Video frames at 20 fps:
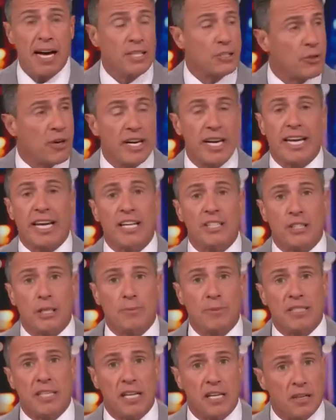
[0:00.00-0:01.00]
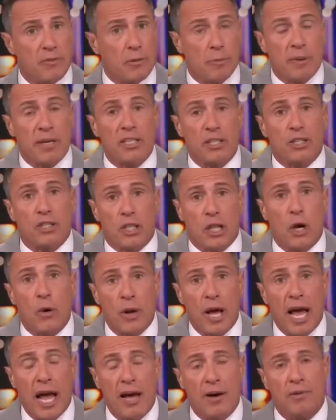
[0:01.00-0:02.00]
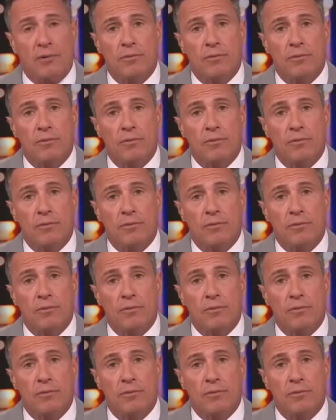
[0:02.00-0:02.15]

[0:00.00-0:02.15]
trying to catch up to tell everybody, slow down.